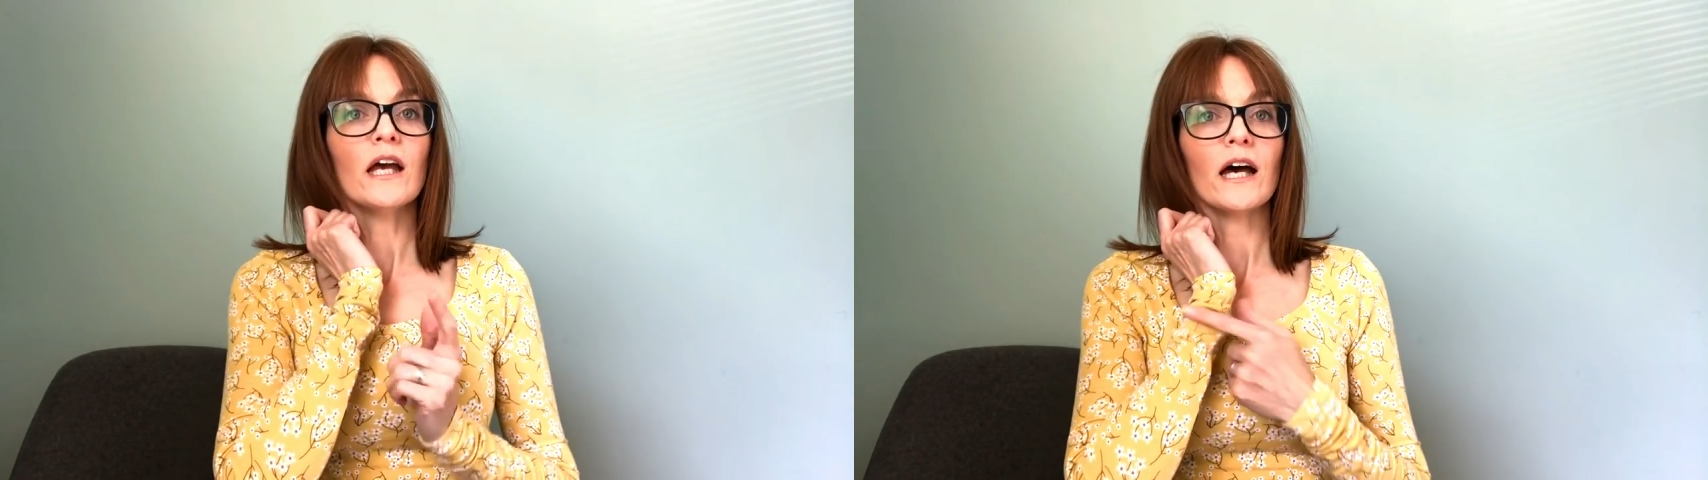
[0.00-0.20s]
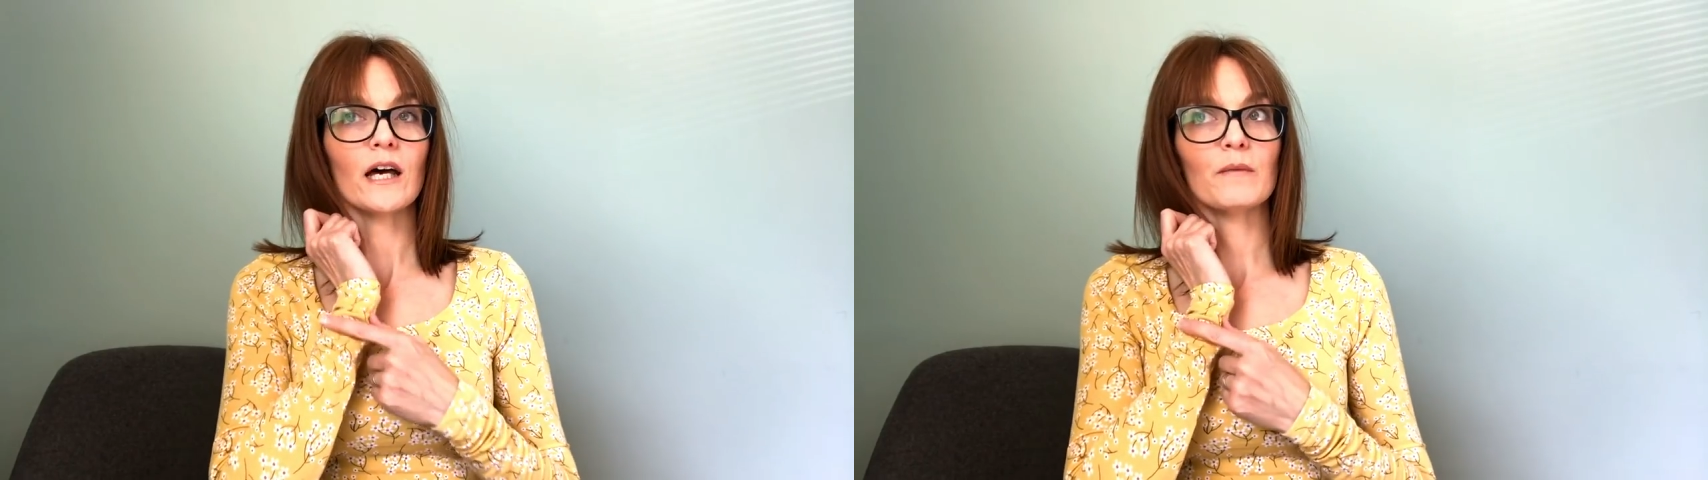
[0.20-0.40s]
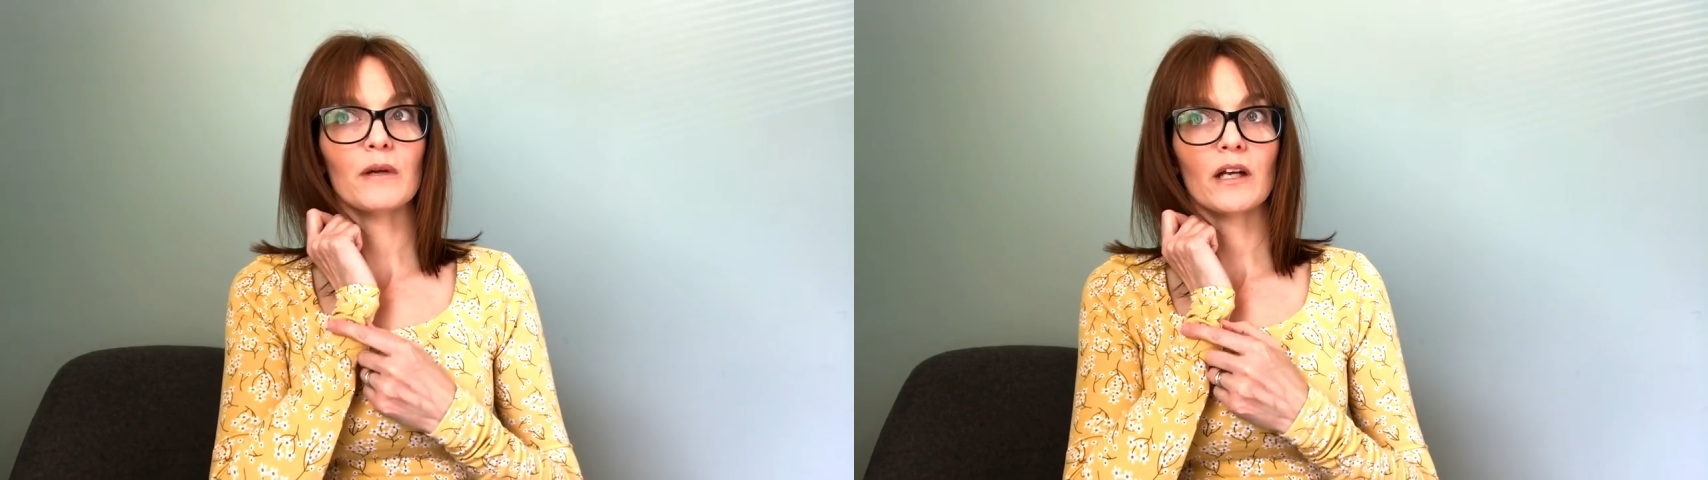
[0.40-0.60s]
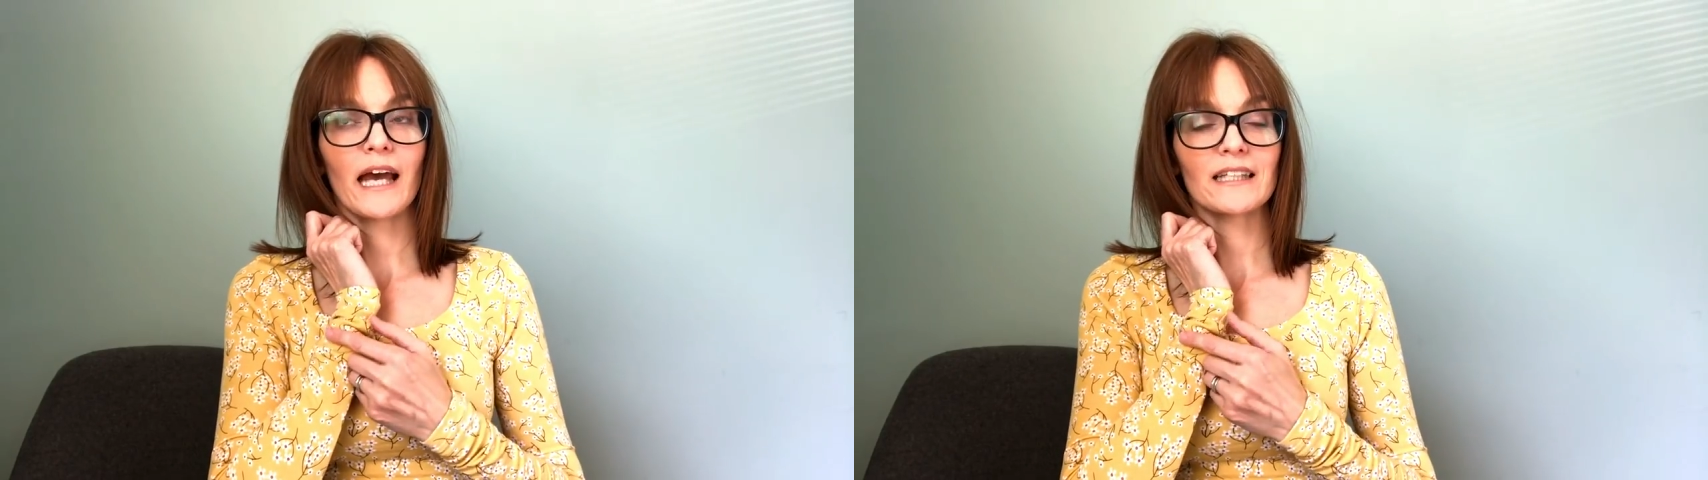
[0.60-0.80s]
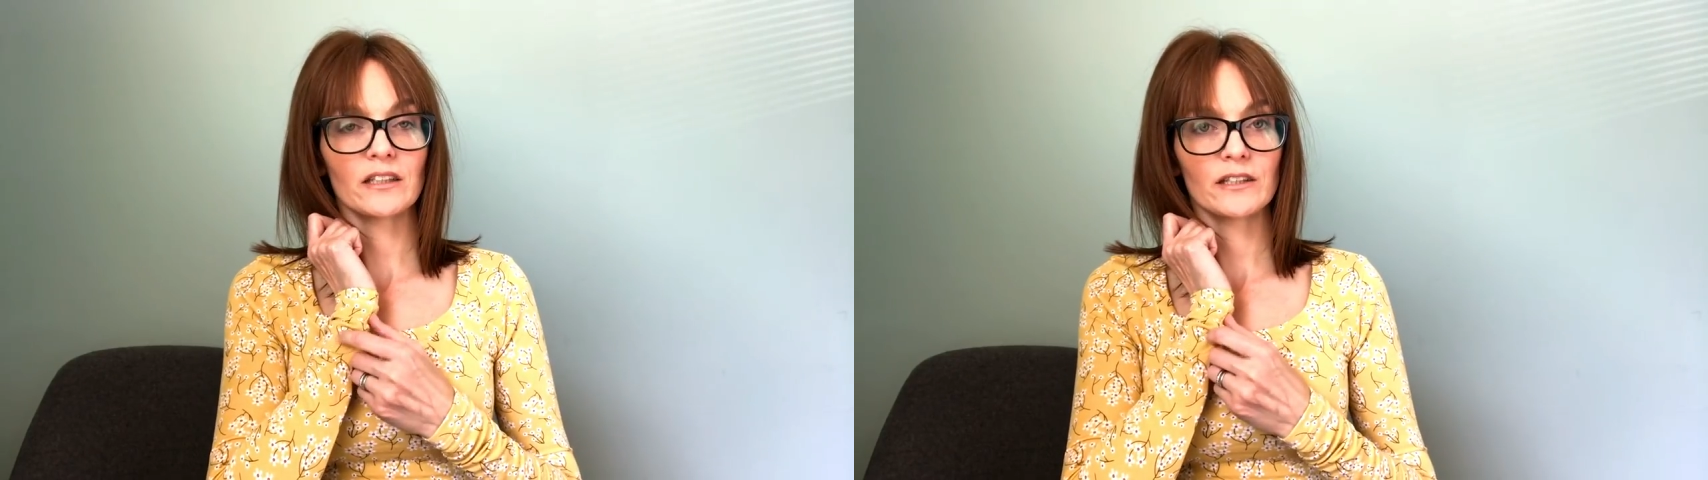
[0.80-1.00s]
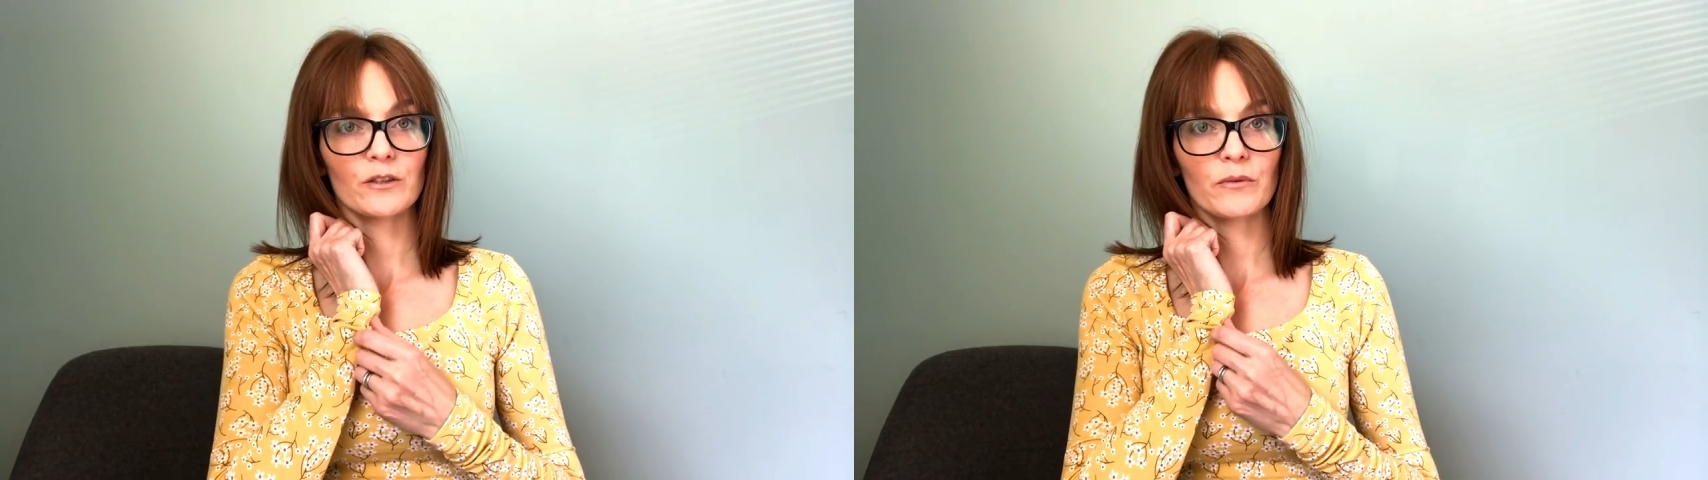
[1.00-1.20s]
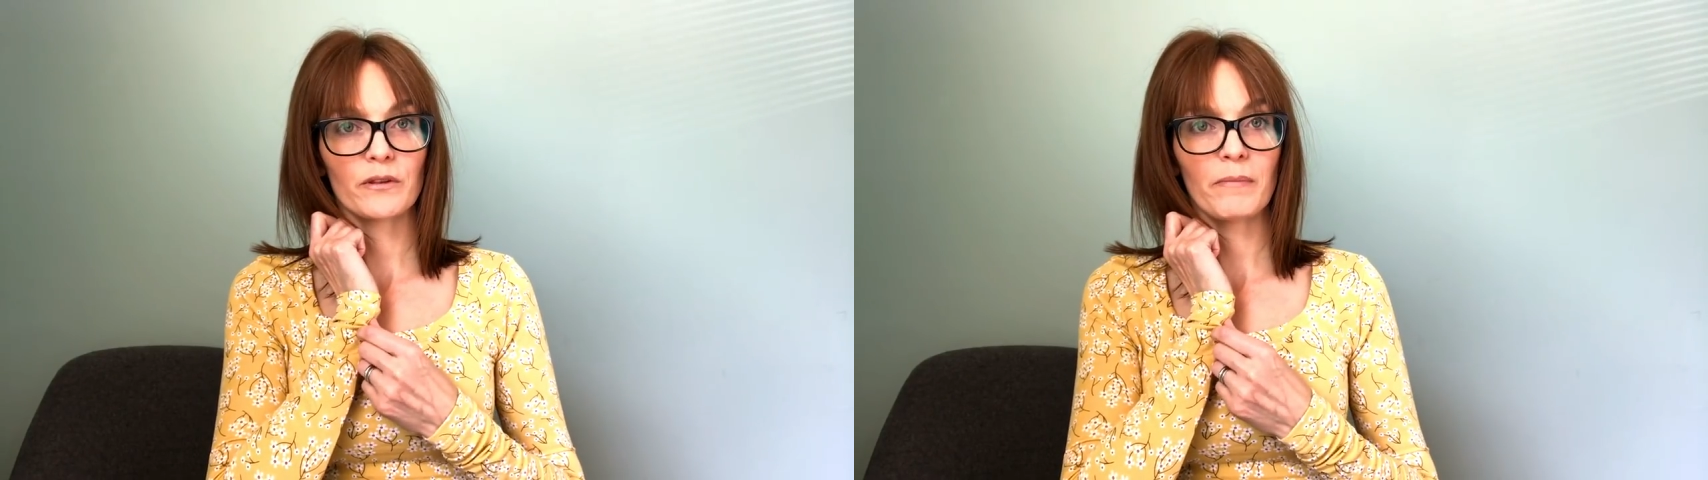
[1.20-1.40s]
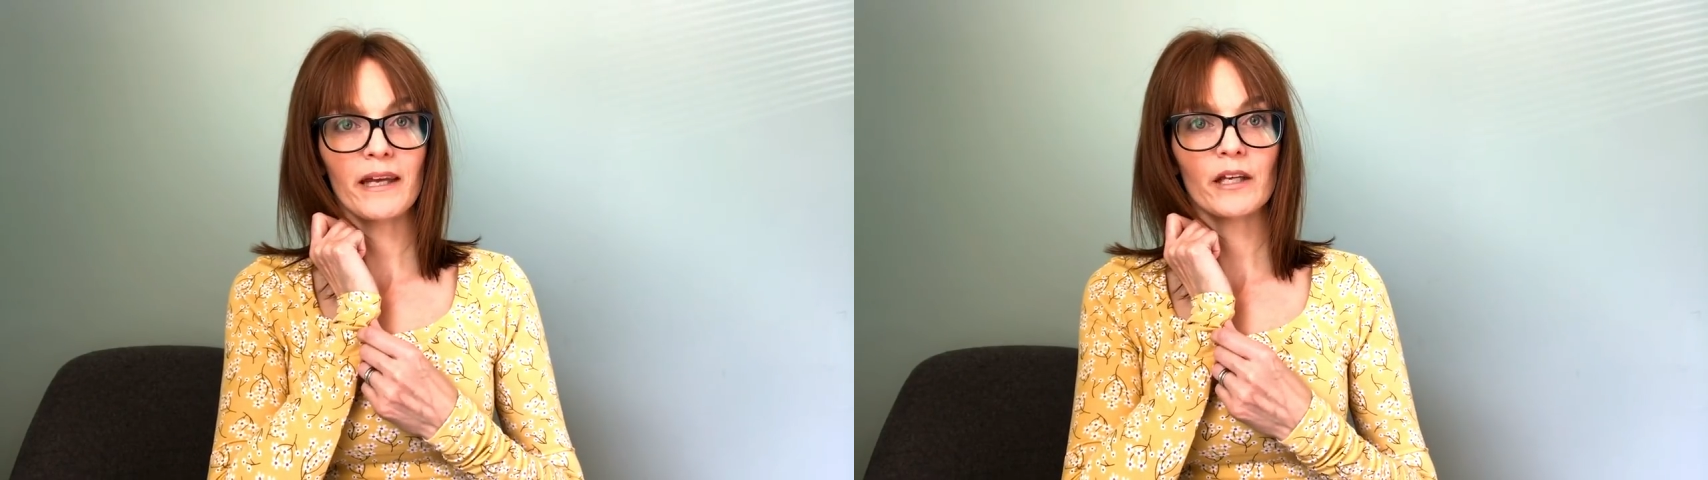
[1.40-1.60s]
as I did with
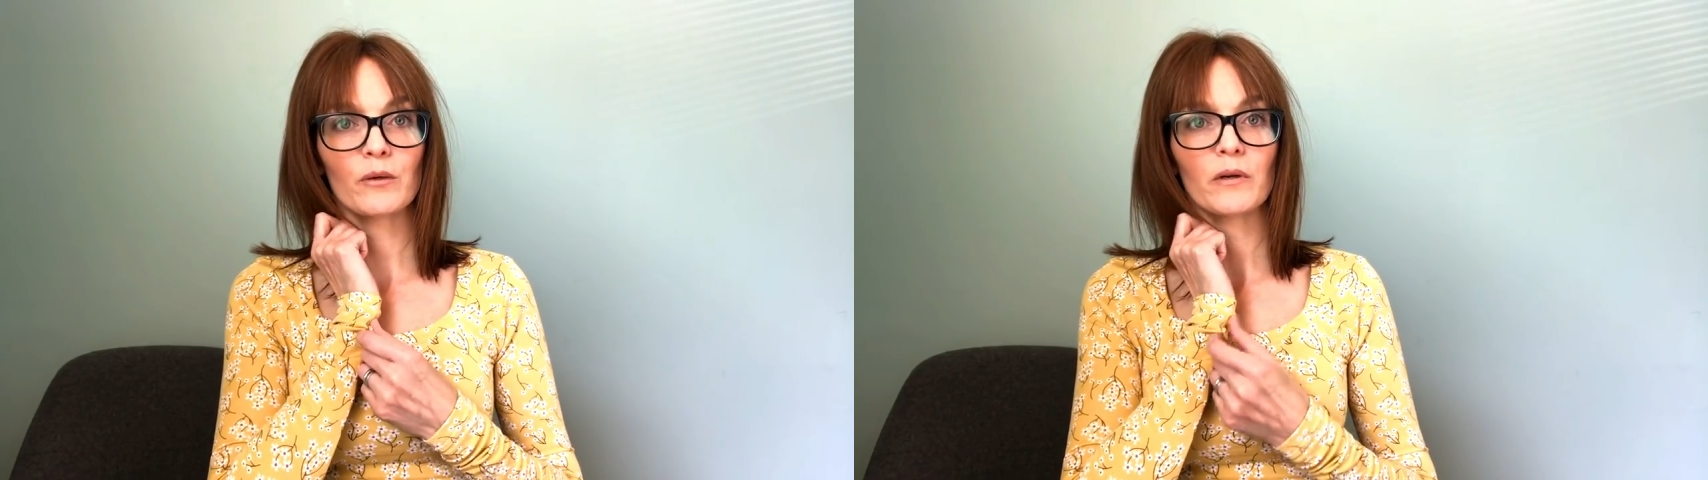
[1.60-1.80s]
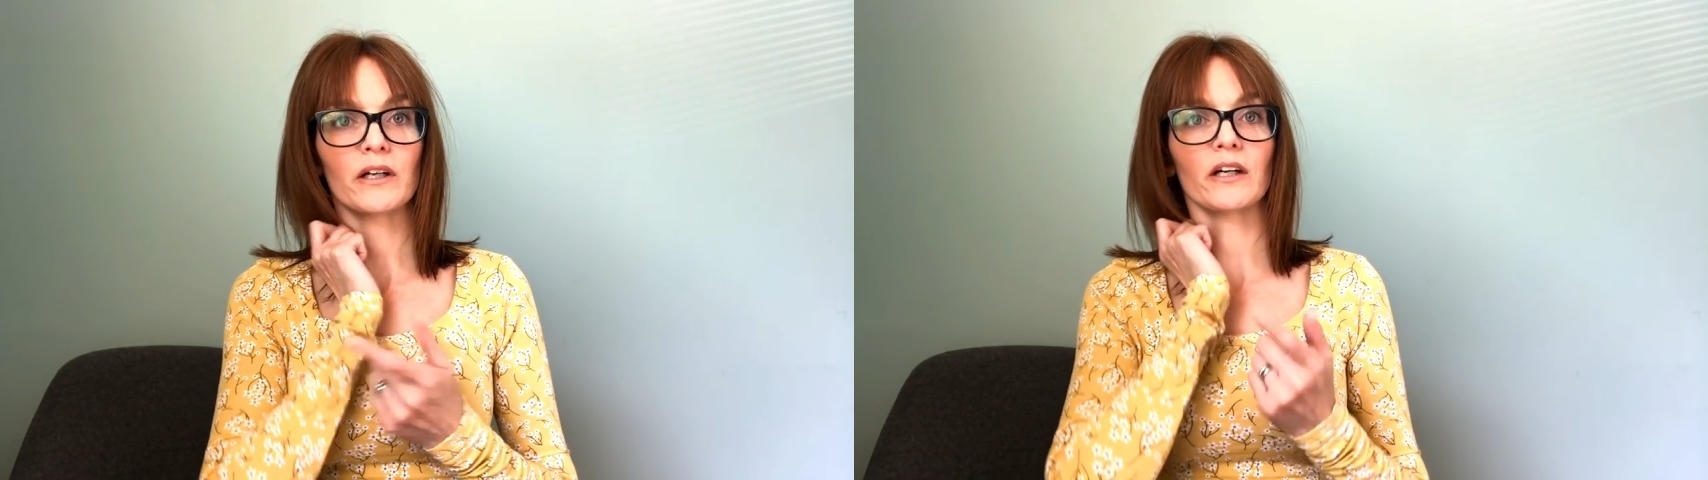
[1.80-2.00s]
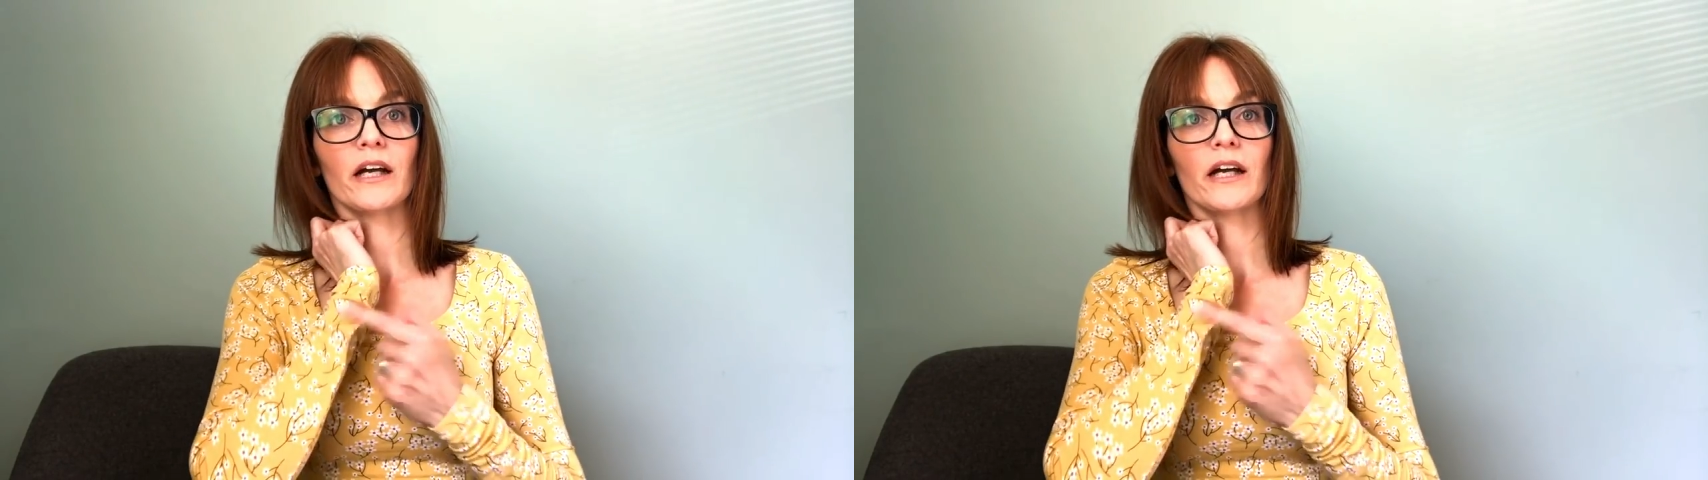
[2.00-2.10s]
the pink one,